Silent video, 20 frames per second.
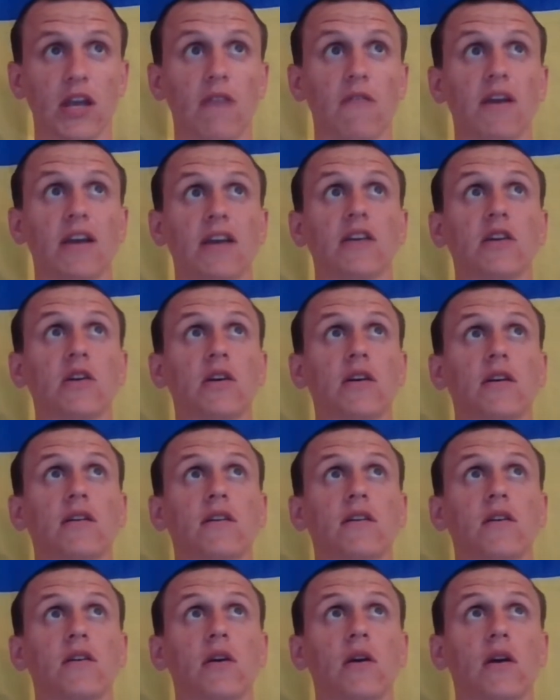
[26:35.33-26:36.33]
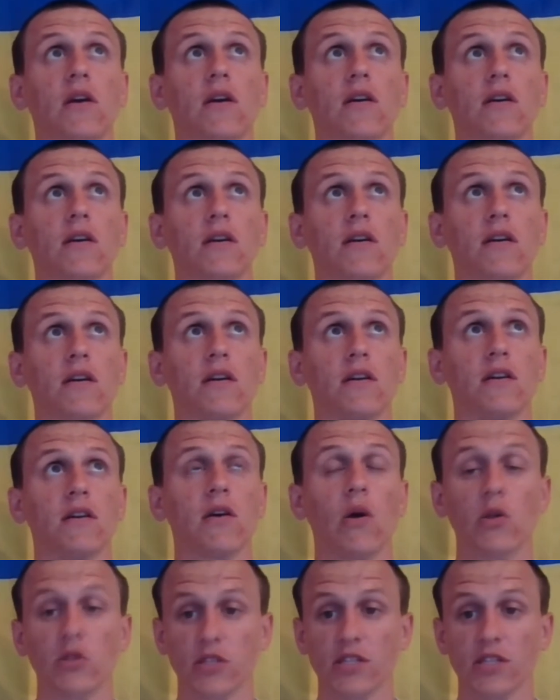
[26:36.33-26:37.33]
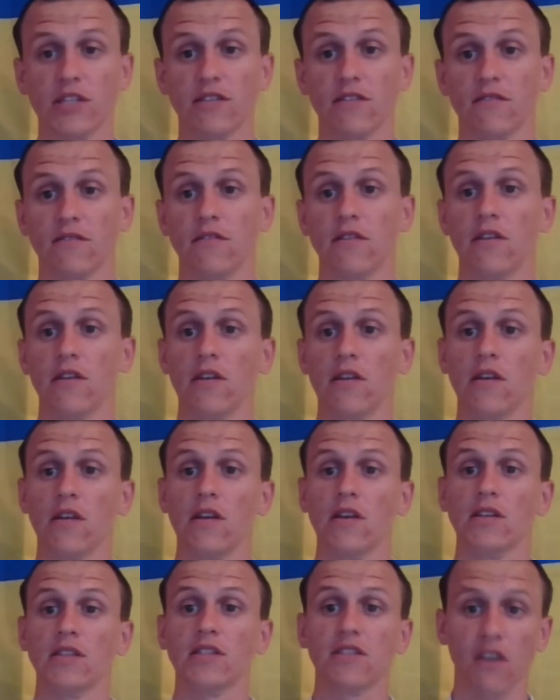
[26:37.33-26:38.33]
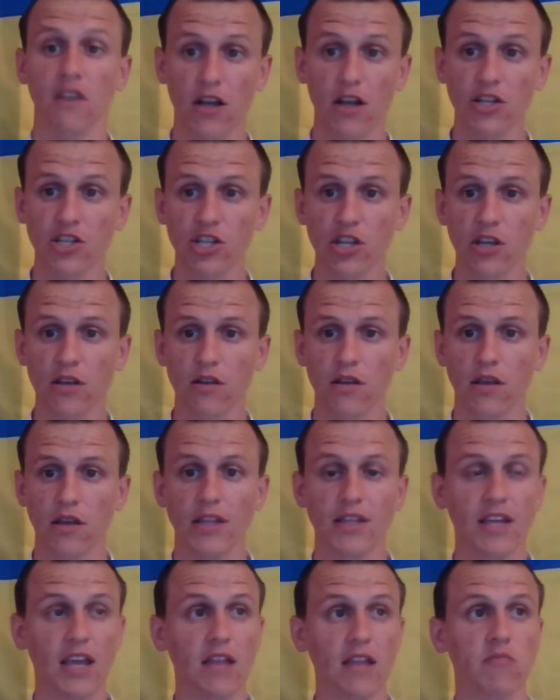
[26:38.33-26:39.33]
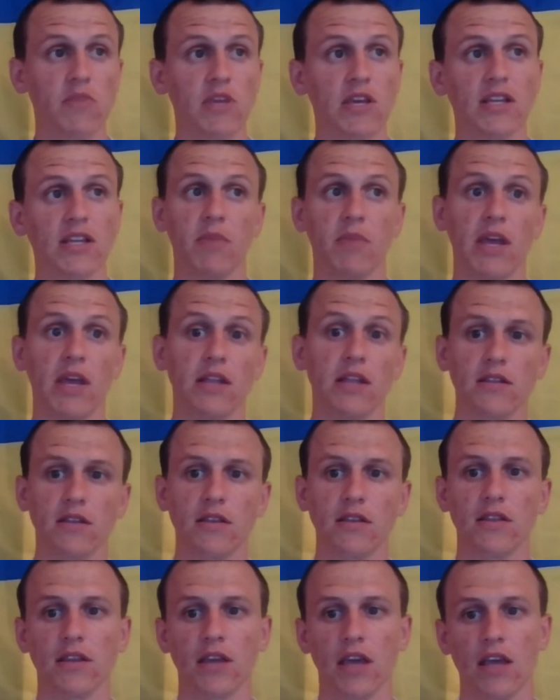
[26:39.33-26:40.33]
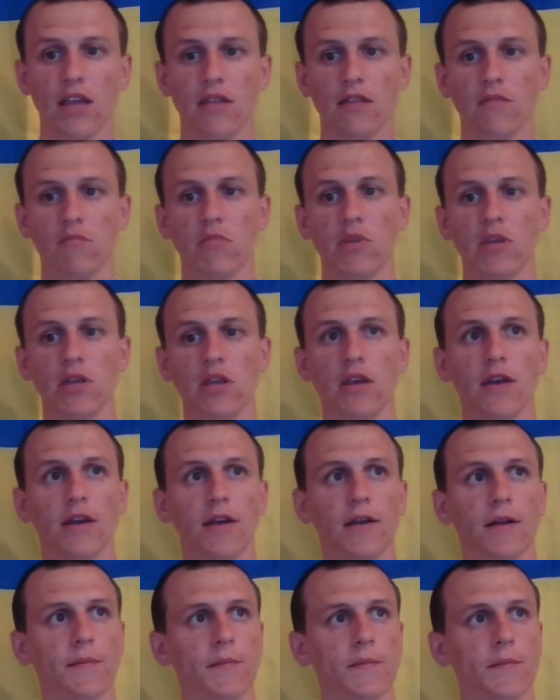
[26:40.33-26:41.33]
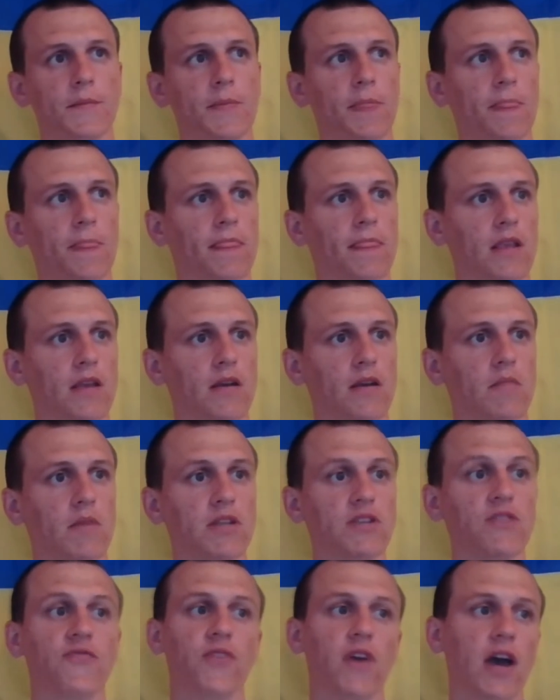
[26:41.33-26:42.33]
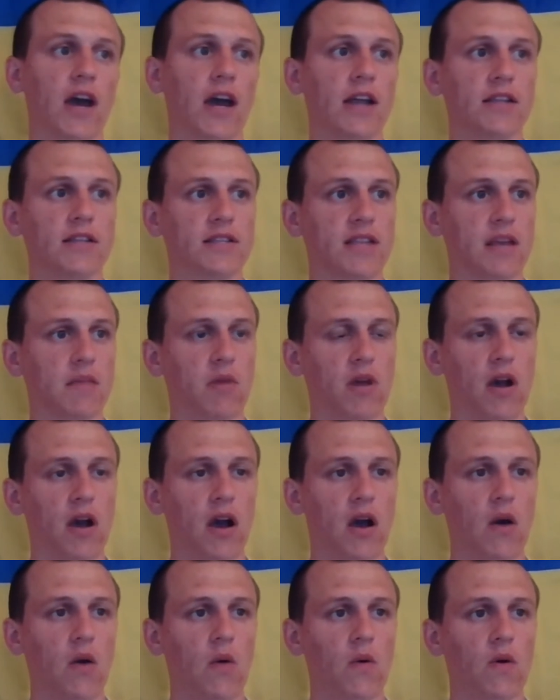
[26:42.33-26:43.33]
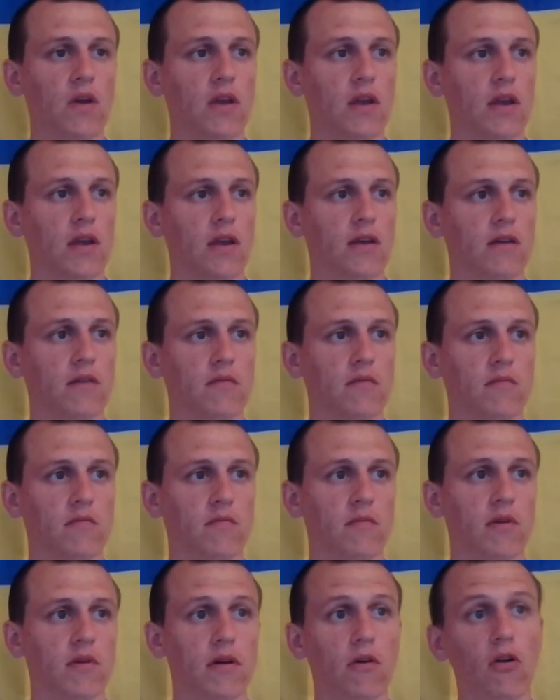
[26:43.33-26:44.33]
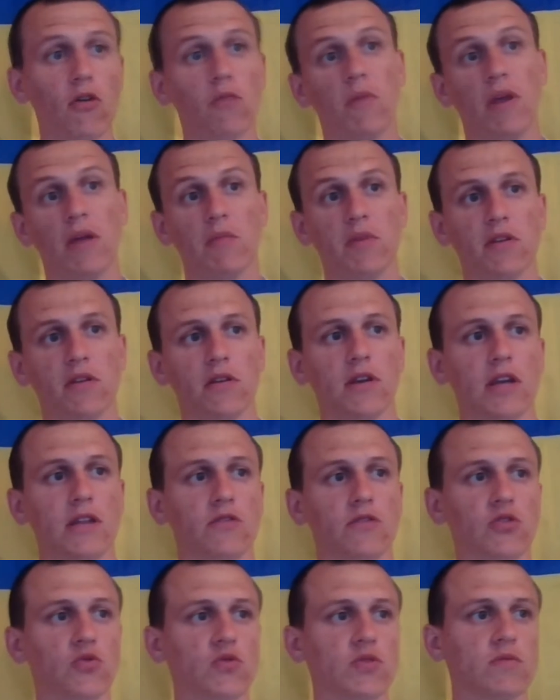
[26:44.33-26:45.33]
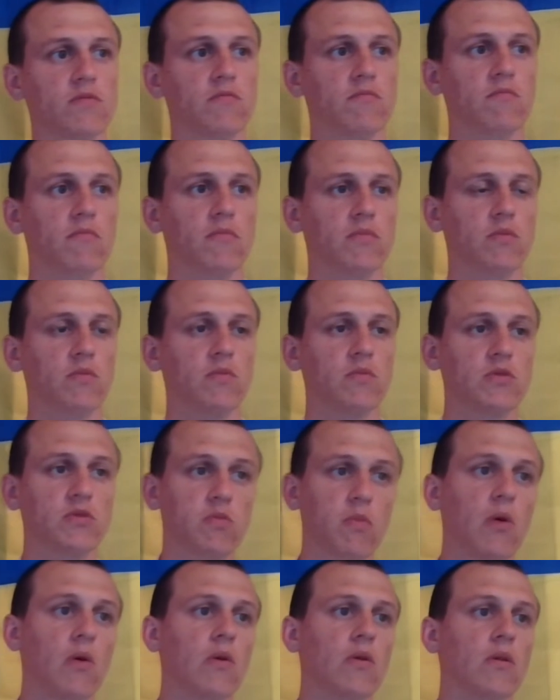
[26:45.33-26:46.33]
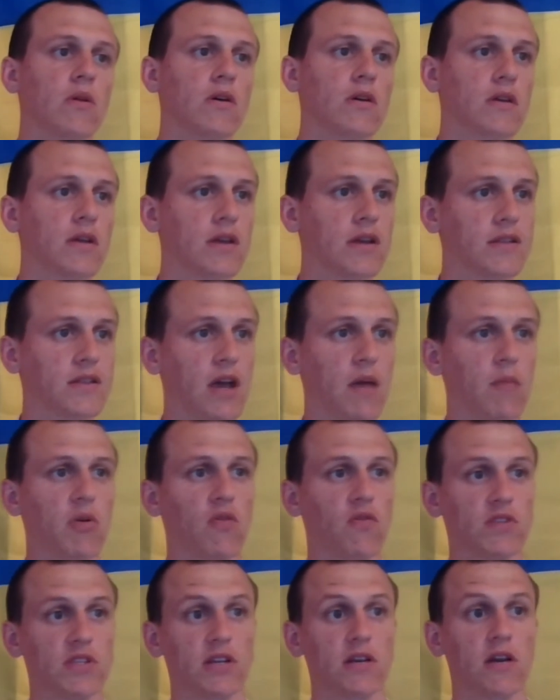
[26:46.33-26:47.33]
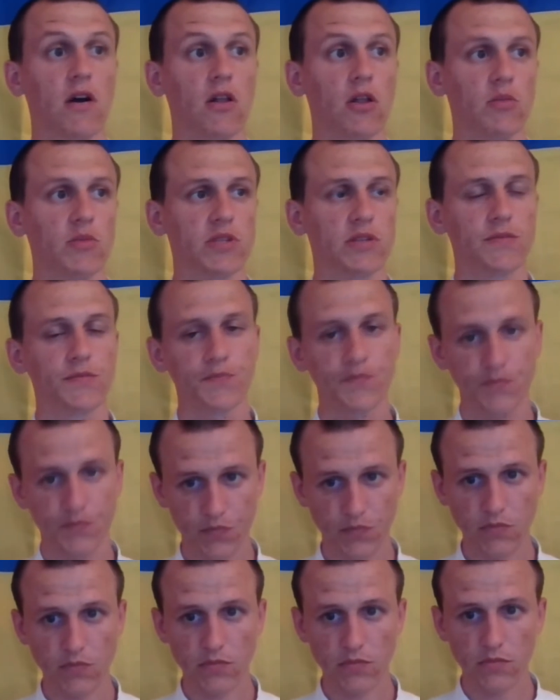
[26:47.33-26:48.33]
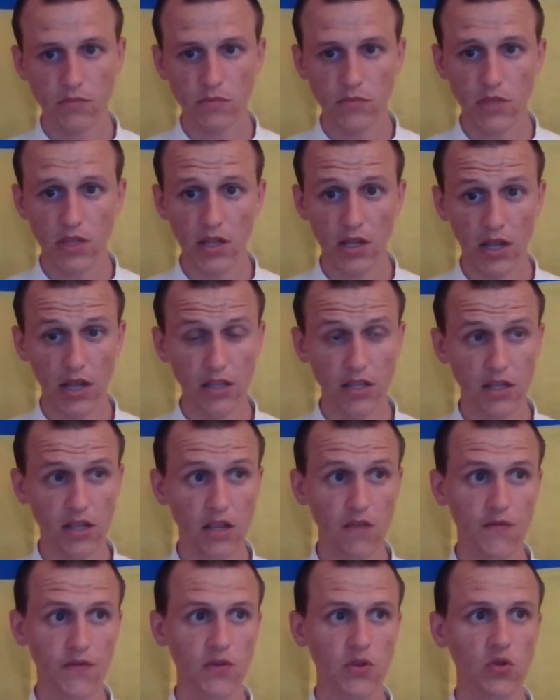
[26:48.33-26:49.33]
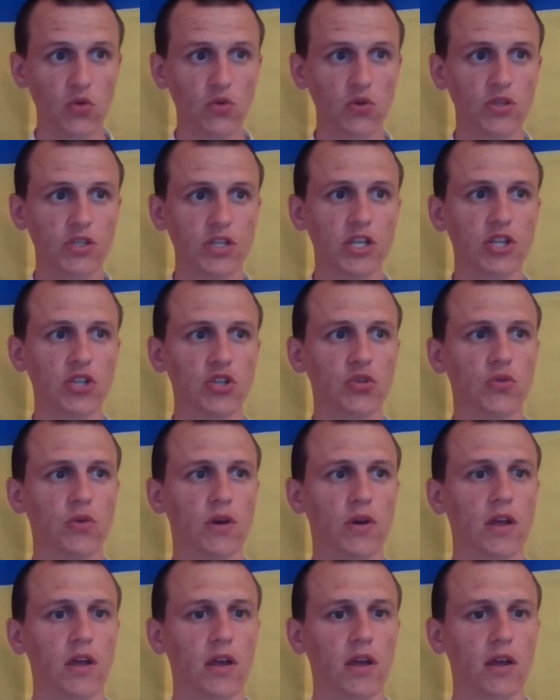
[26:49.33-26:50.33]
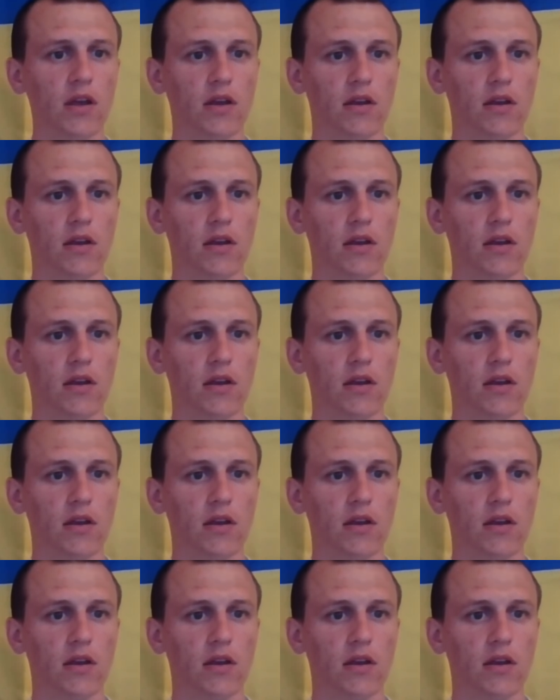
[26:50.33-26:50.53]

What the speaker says: have a constant structure. It can be expanded, it can be modified somehow, or maybe you can use small number of the columns. And if you need to